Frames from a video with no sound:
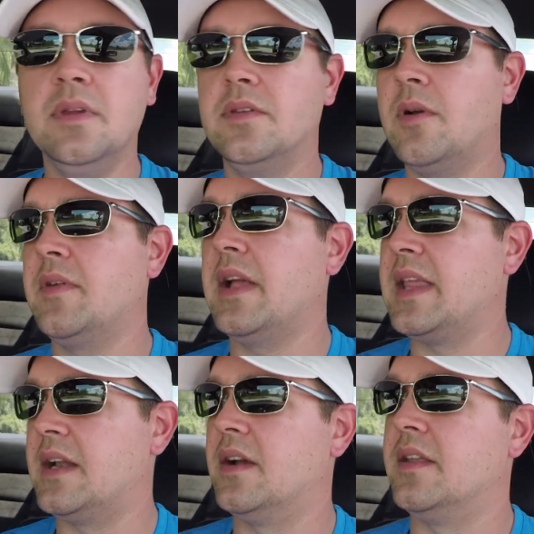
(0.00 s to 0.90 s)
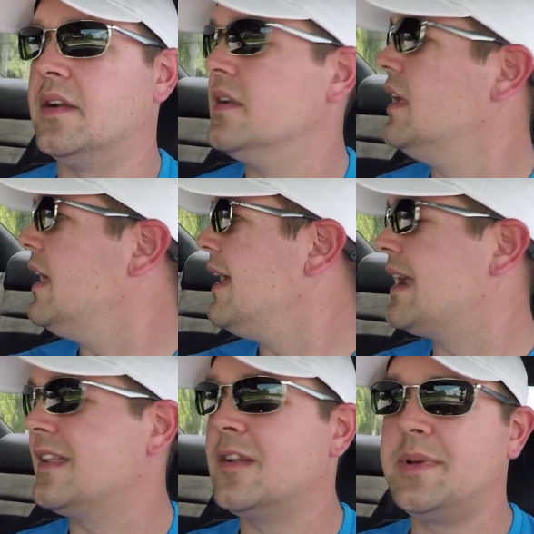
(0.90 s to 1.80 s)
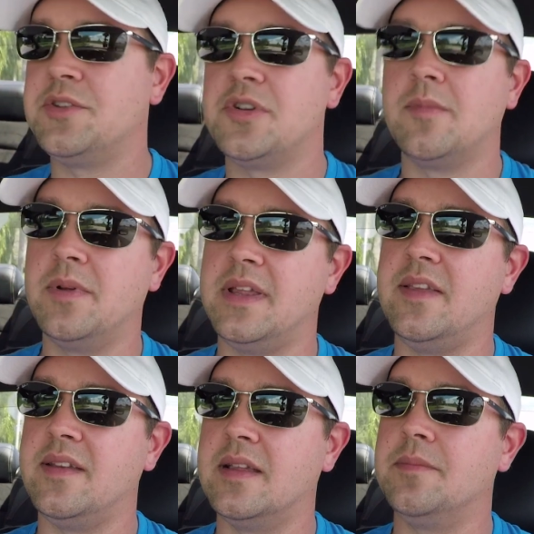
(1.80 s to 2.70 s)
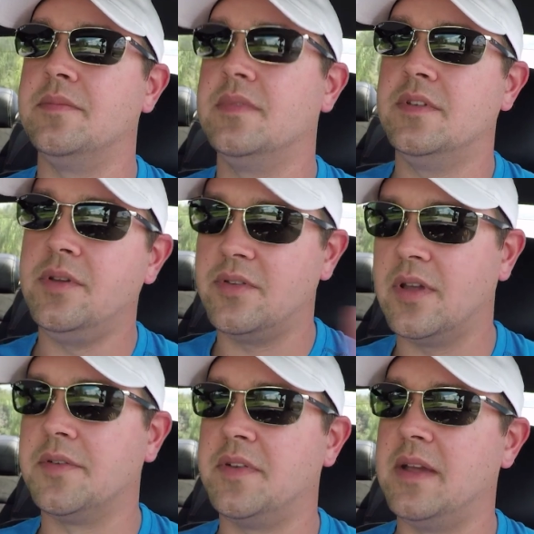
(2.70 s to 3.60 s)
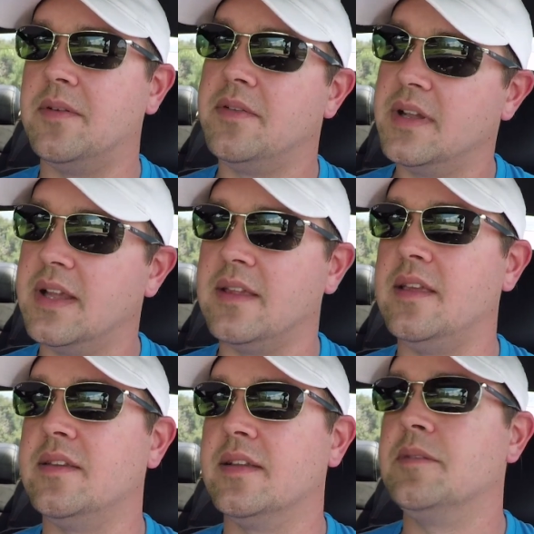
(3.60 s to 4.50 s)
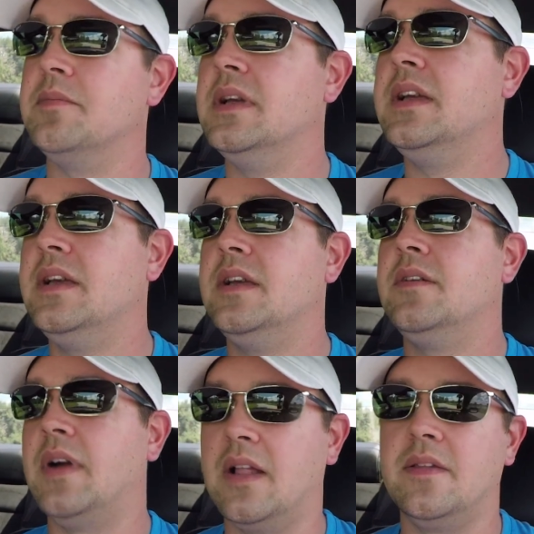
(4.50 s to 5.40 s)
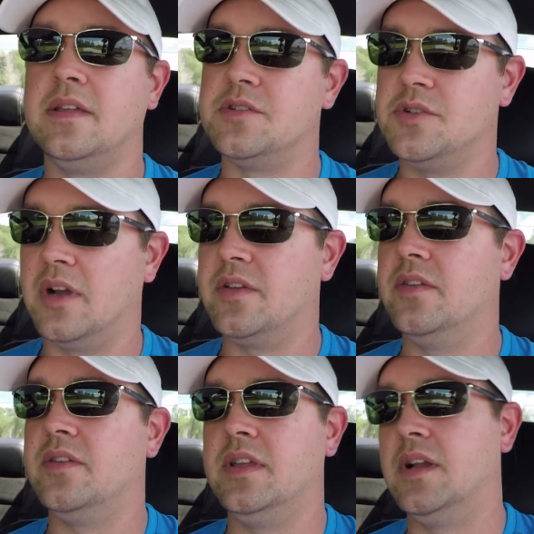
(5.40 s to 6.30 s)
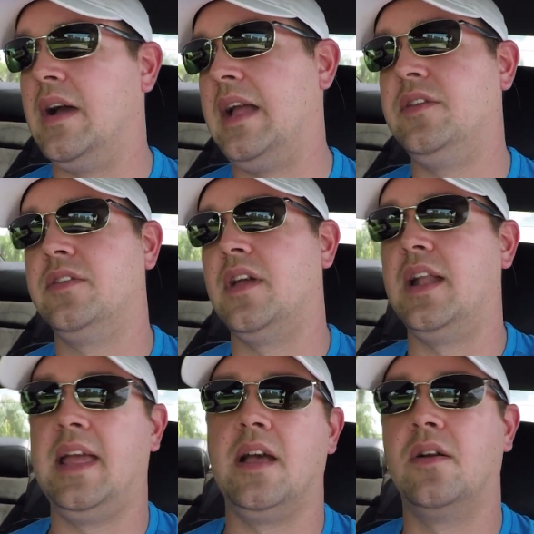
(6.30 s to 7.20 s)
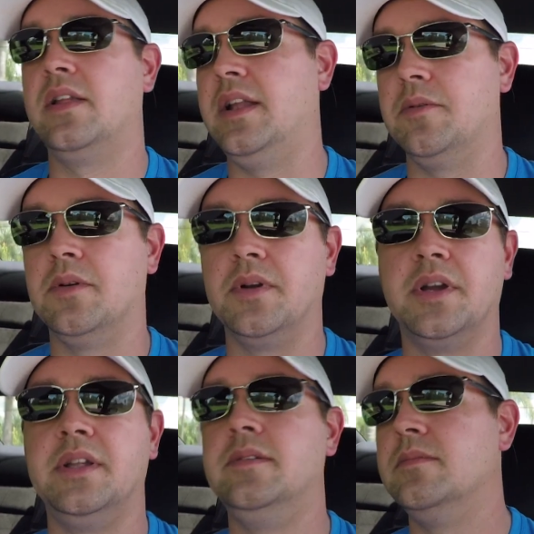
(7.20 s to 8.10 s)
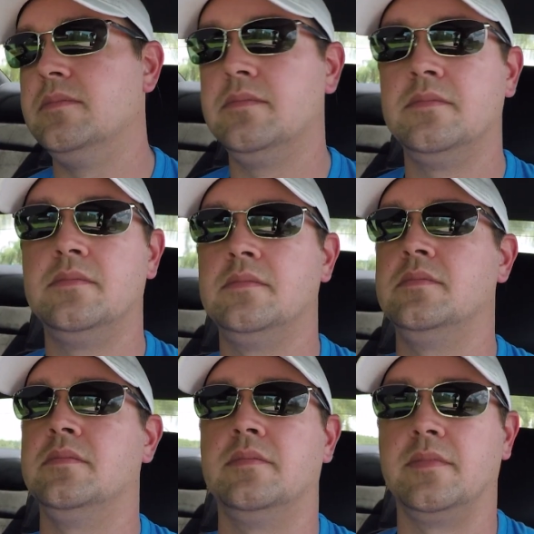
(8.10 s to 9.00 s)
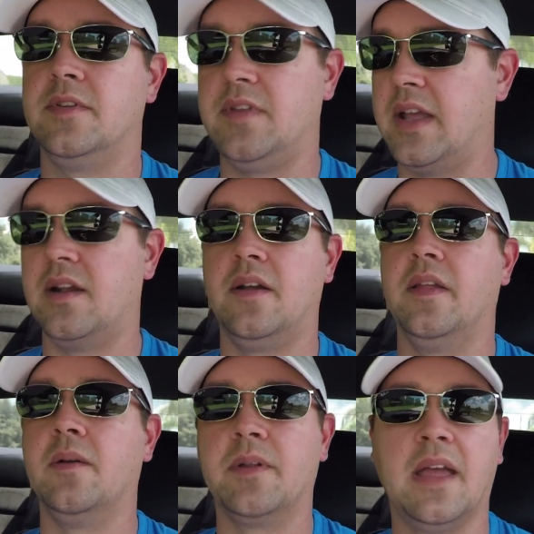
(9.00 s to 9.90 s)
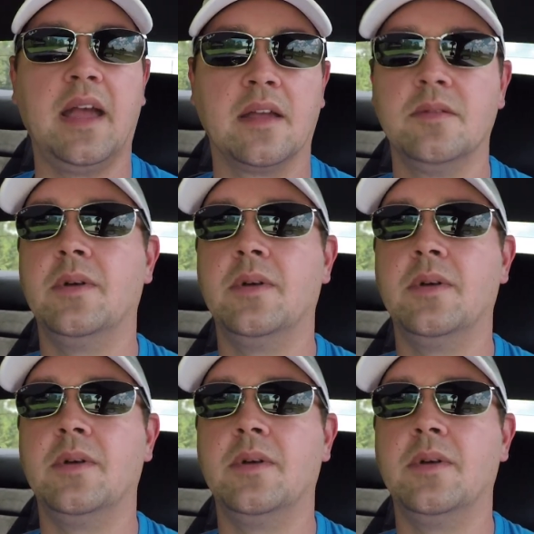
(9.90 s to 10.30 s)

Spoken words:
So I've got that on there. I had a little bit of trouble with the Easy Lip. Do yourself a favor, if you're gonna get the Easy Lip, follow the instructions. You know, I just thought, hey, I'll clean it real good, stick it on there, what the heck.